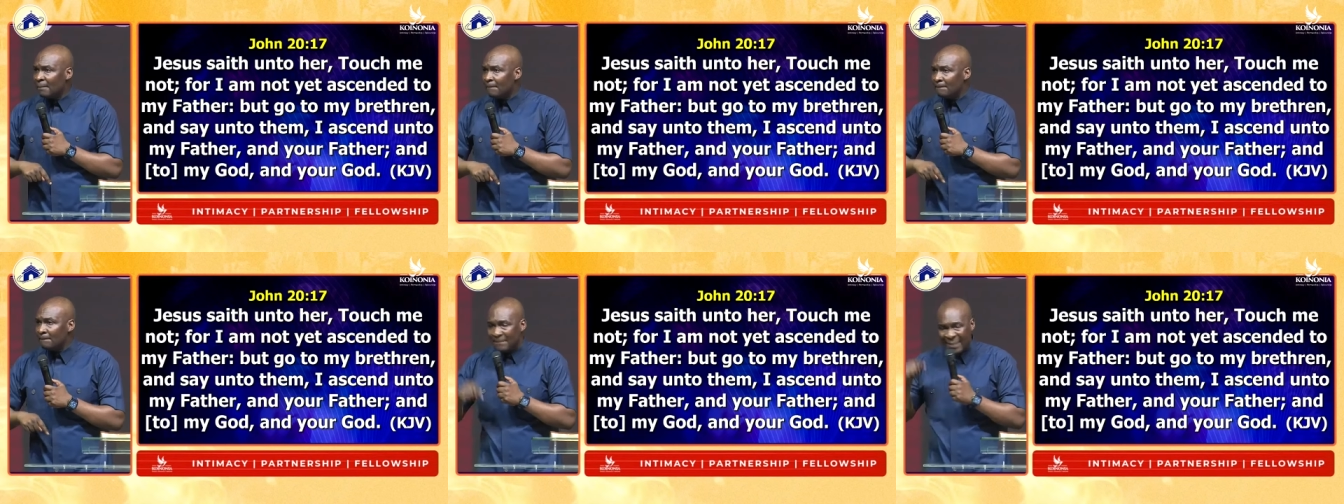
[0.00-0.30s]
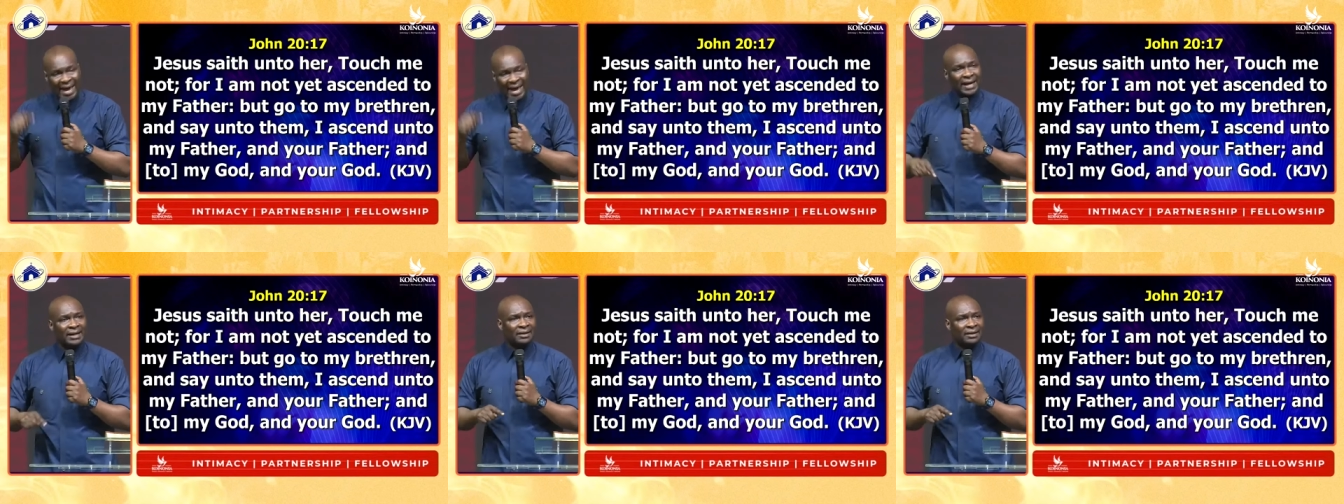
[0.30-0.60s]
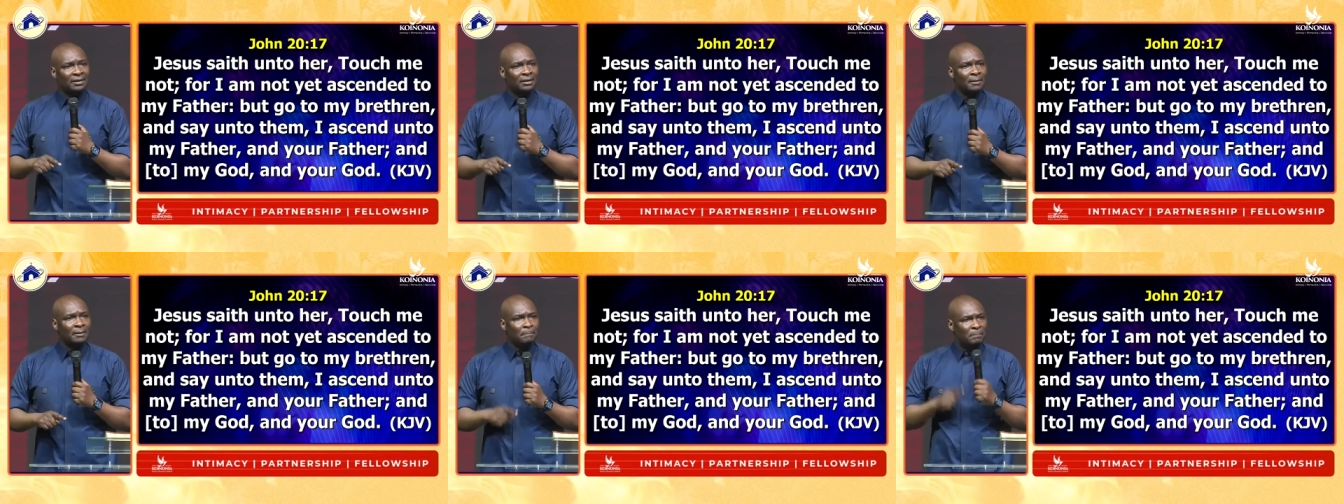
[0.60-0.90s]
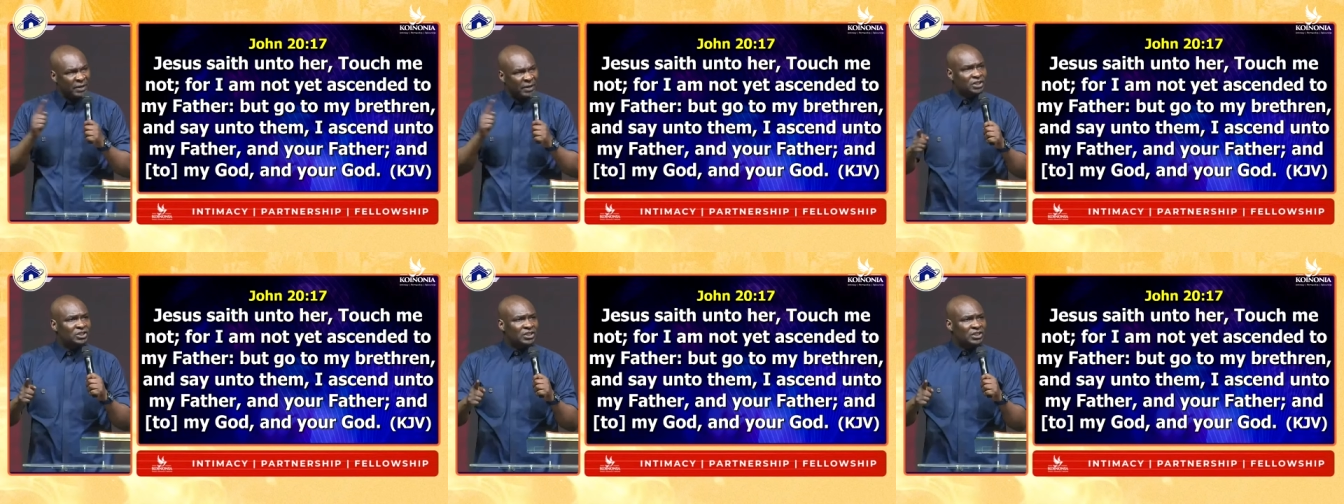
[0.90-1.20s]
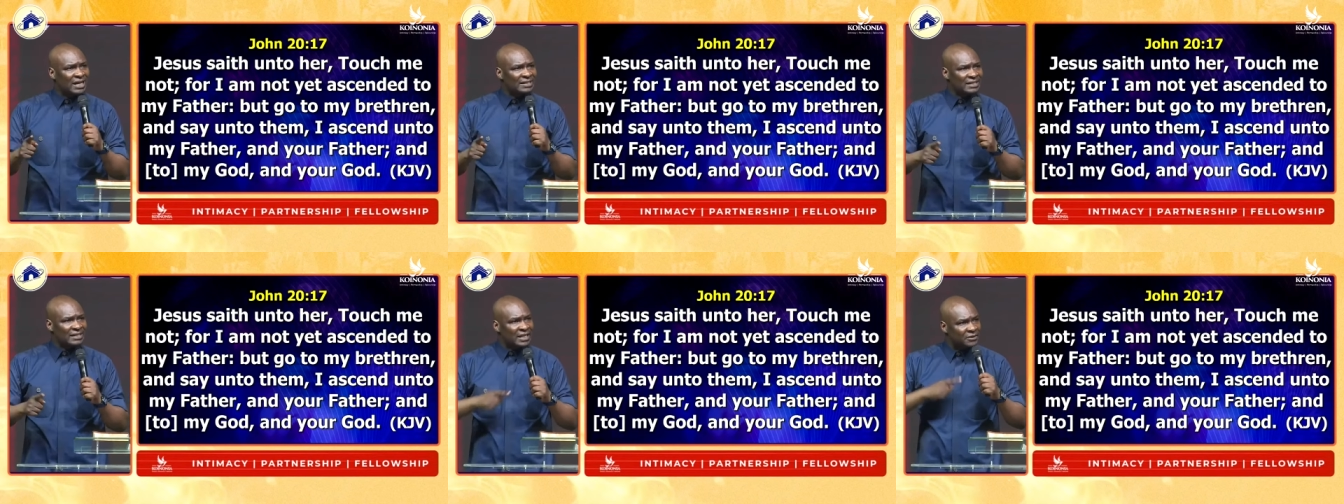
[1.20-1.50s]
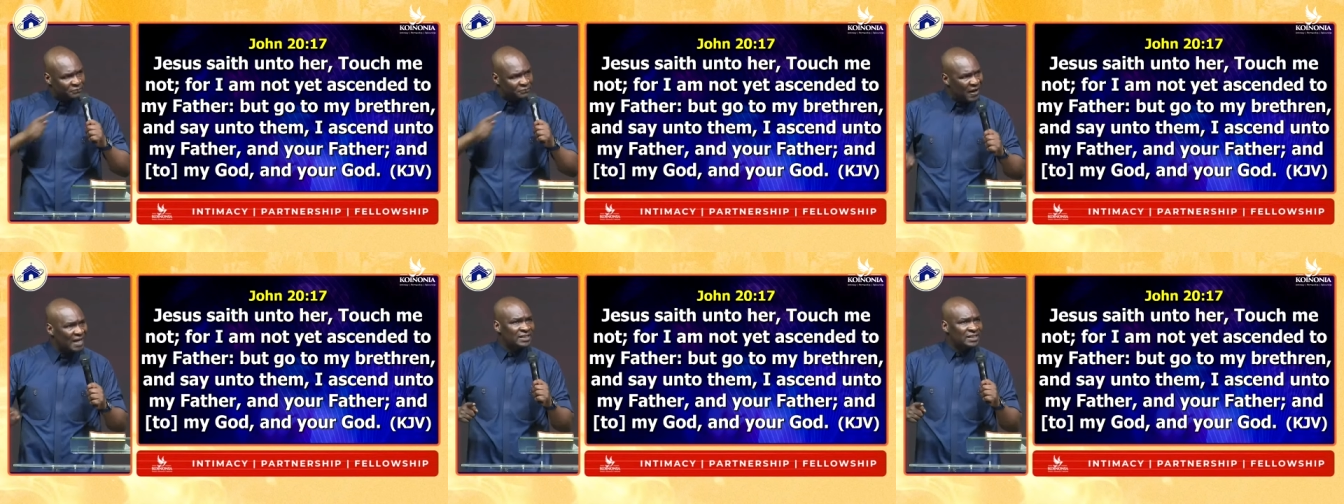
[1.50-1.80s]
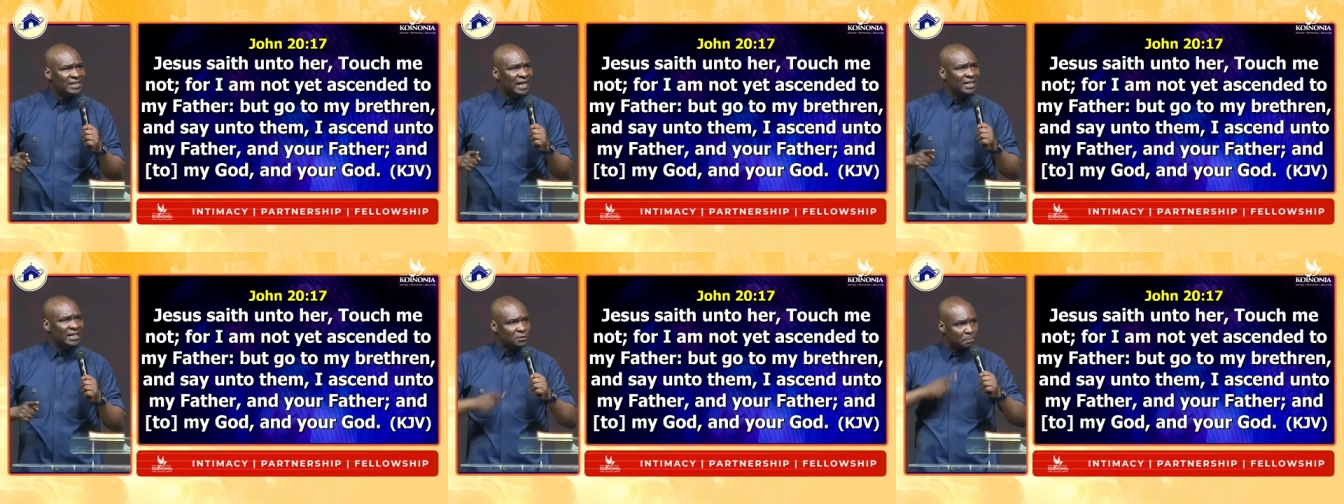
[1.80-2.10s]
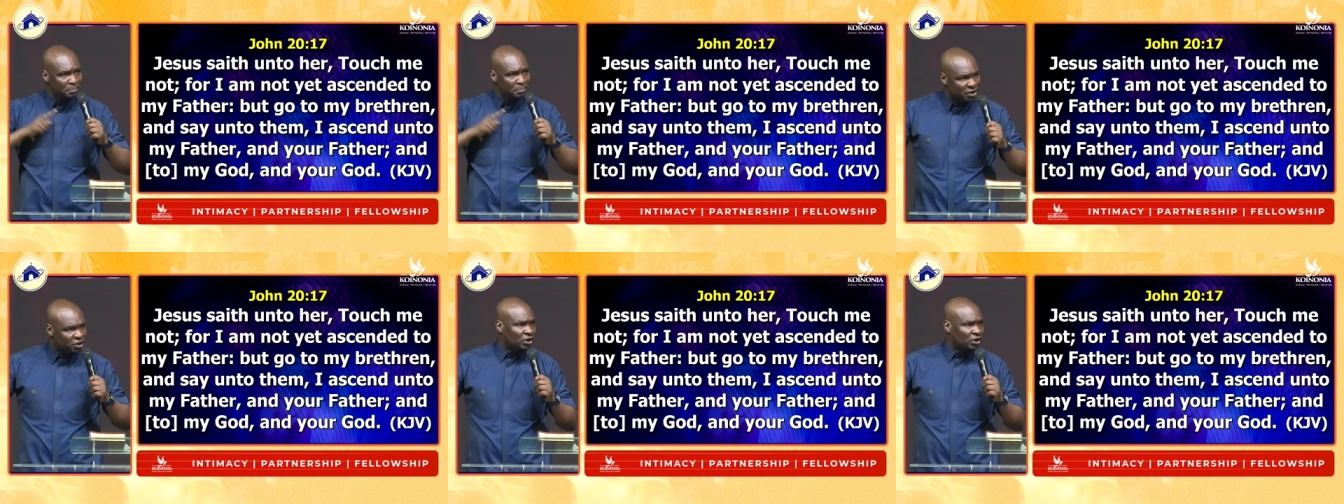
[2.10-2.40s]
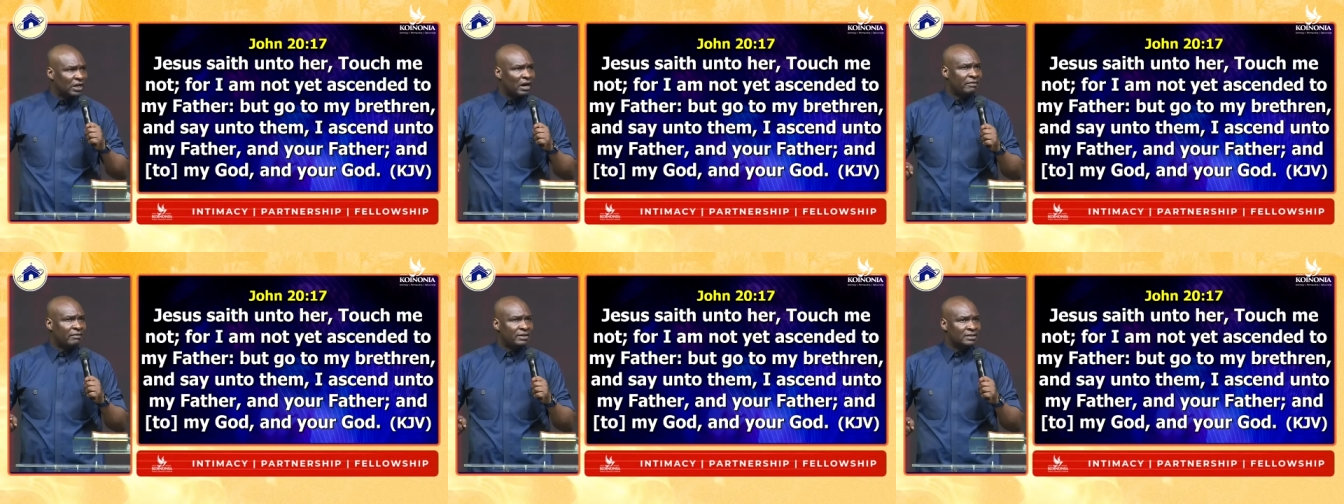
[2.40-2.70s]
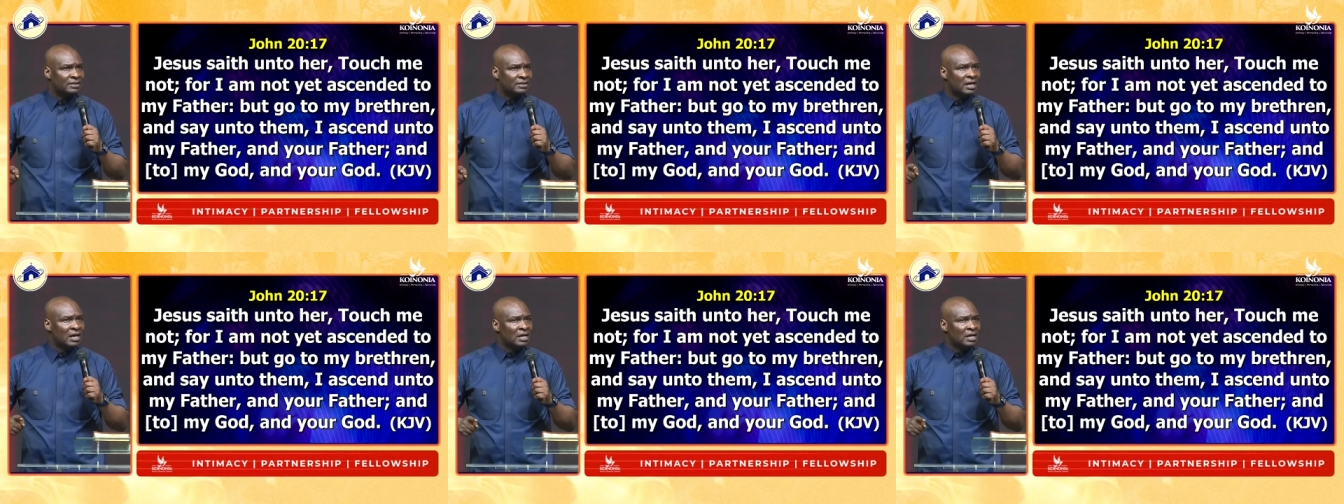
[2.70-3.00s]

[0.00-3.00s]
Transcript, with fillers: men, preachers, evangelists, missionaries,